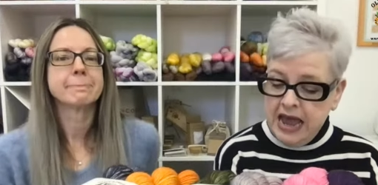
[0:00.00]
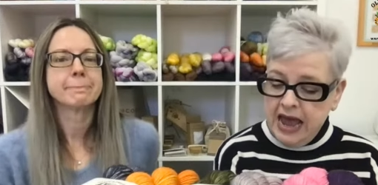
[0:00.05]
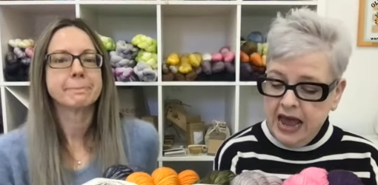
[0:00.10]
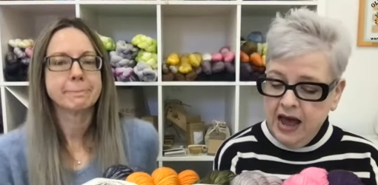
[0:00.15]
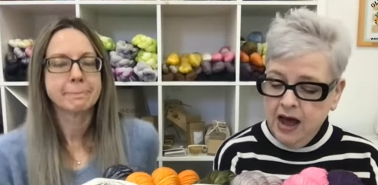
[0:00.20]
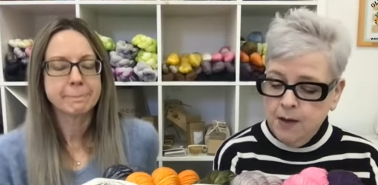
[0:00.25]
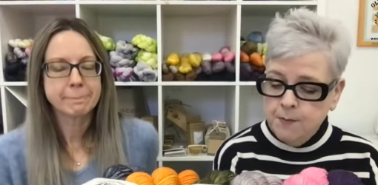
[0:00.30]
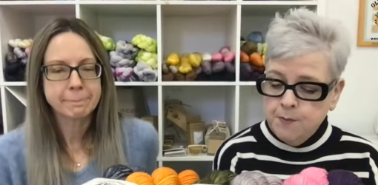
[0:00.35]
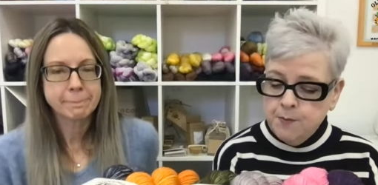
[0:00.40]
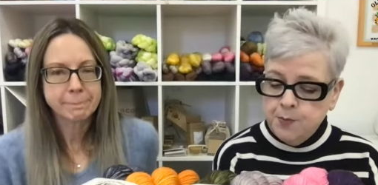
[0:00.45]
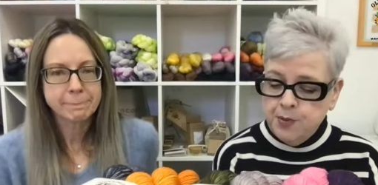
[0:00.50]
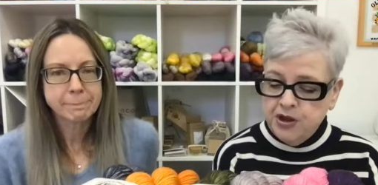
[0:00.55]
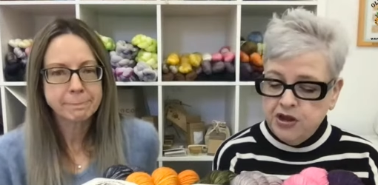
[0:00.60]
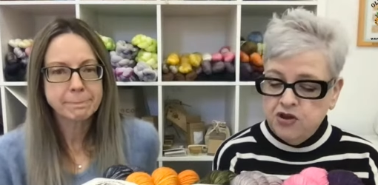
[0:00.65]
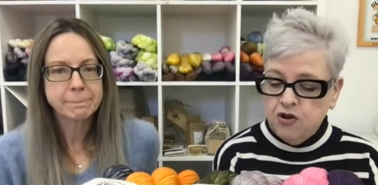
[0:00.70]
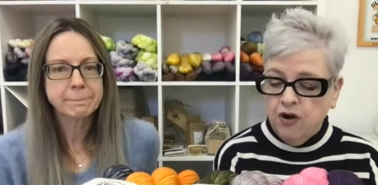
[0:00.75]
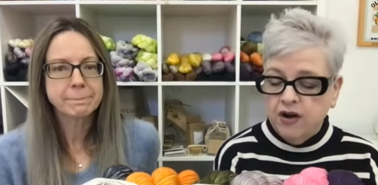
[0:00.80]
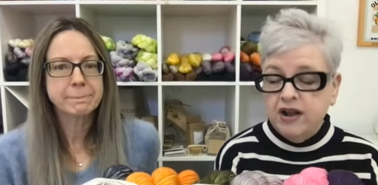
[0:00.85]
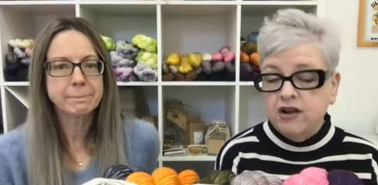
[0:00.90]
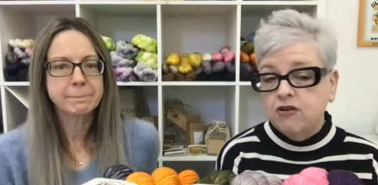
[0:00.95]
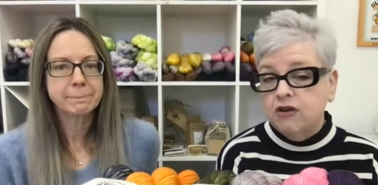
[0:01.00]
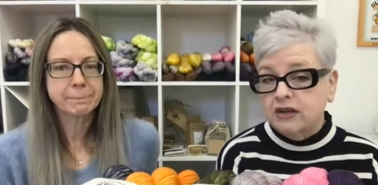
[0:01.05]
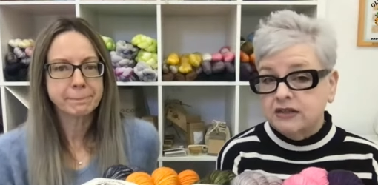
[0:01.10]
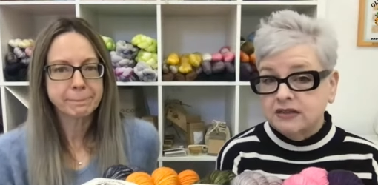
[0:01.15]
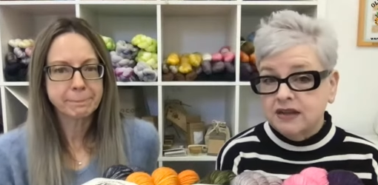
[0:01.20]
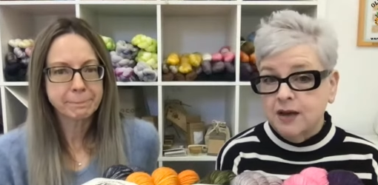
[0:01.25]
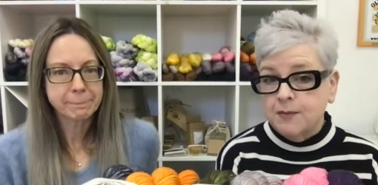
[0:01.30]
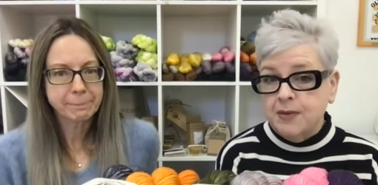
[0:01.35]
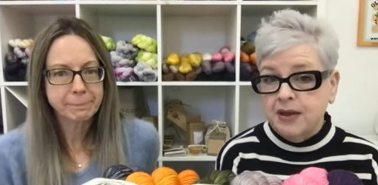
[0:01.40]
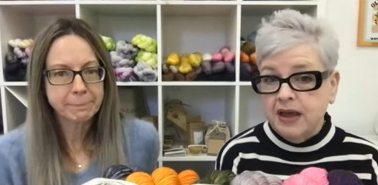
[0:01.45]
Speaker 1: Um, but Yarny Gras
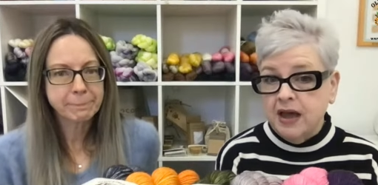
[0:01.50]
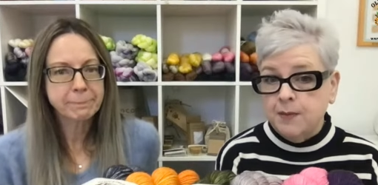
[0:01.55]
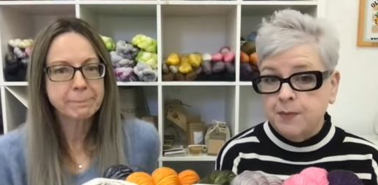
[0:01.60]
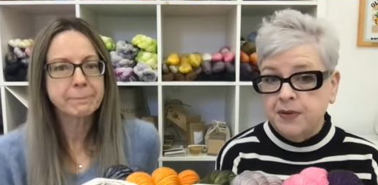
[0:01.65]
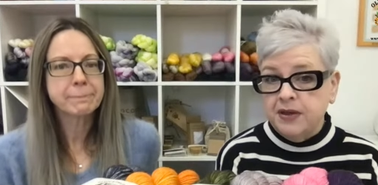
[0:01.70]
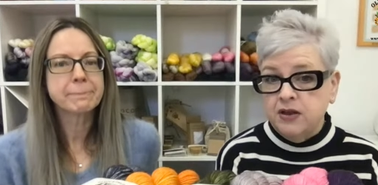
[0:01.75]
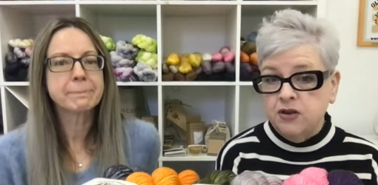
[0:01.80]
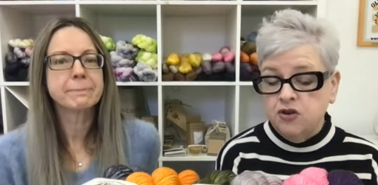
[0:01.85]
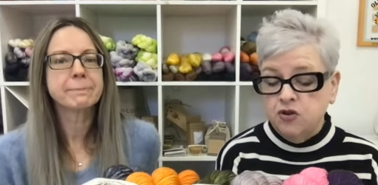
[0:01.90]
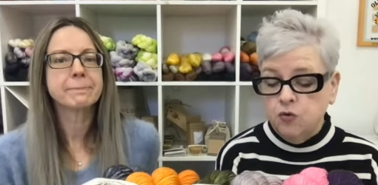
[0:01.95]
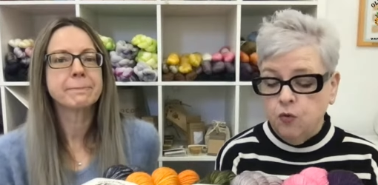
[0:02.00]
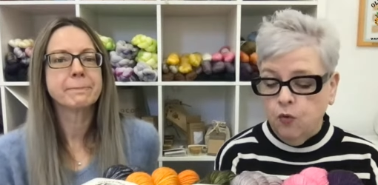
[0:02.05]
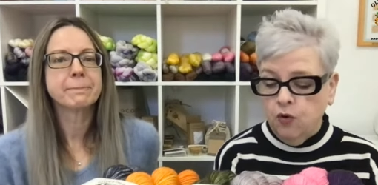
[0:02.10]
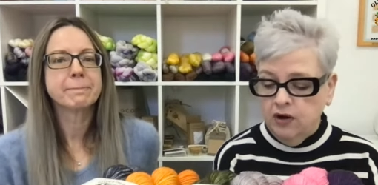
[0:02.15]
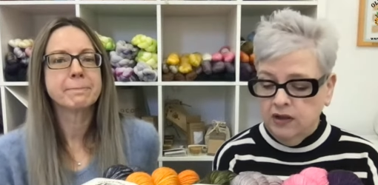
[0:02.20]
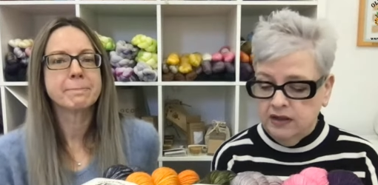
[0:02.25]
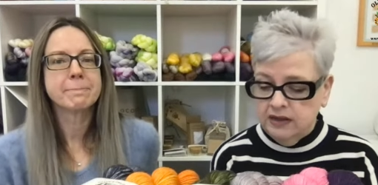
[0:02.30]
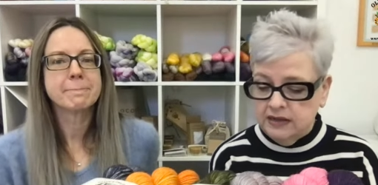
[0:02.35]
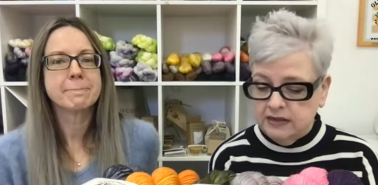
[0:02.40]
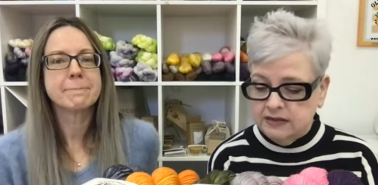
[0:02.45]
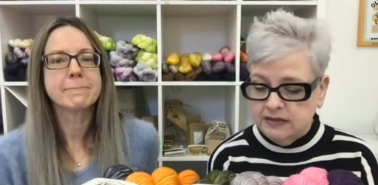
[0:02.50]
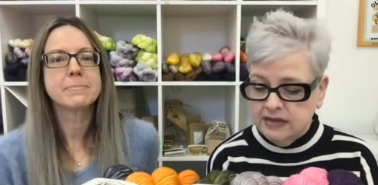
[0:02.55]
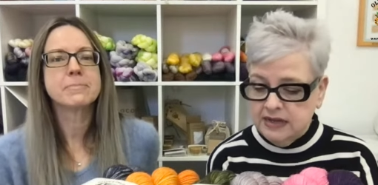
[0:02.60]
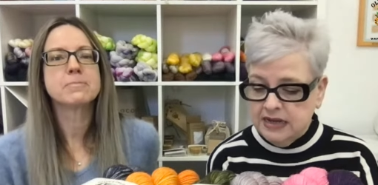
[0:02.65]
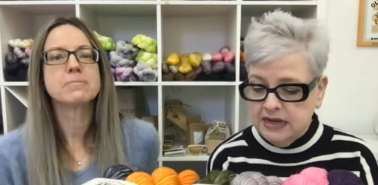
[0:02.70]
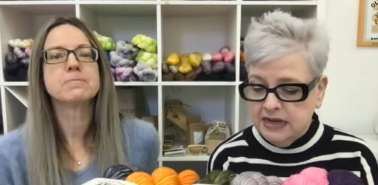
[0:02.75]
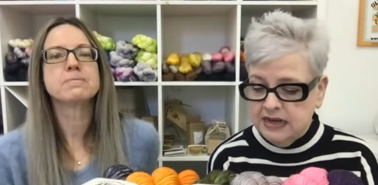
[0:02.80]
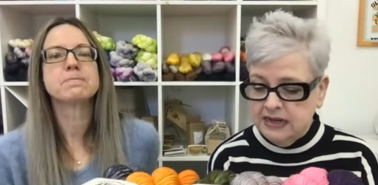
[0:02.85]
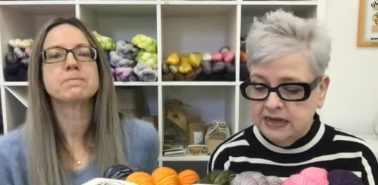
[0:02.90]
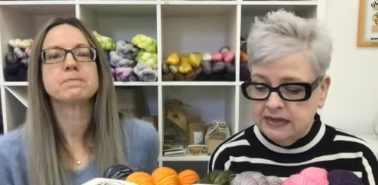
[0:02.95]
coming up in New Orleans.
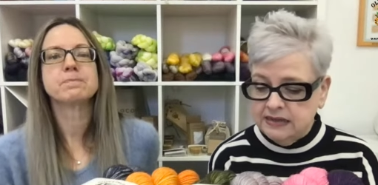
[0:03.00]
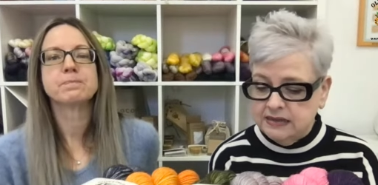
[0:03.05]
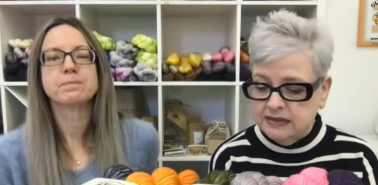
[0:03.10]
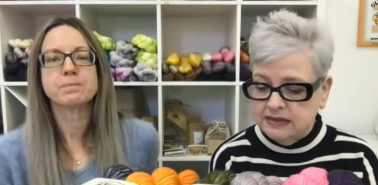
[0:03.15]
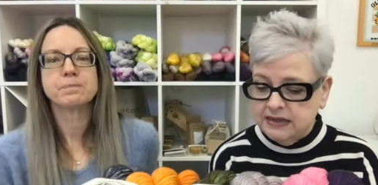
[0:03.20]
It is